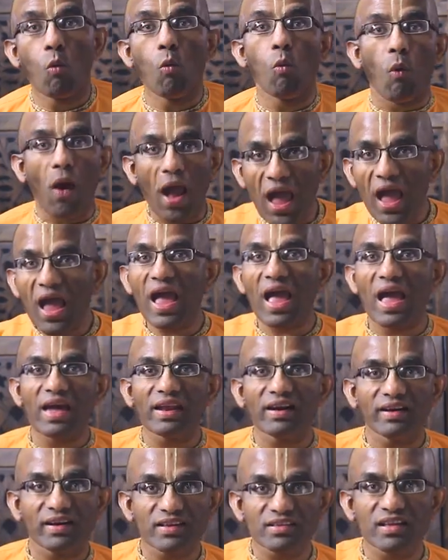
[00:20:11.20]

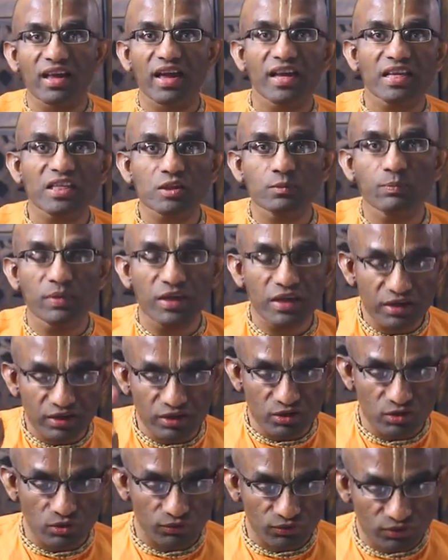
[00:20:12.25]
Where does the
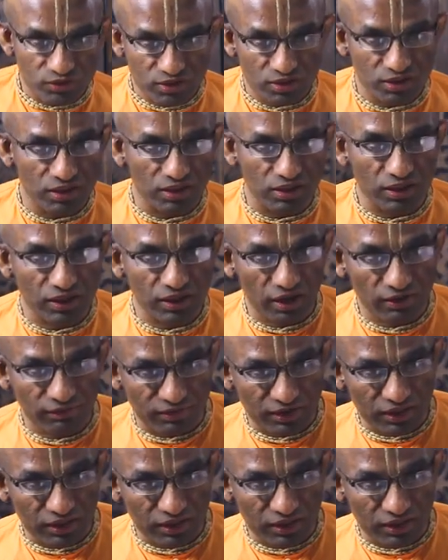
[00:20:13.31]
experience of seeing and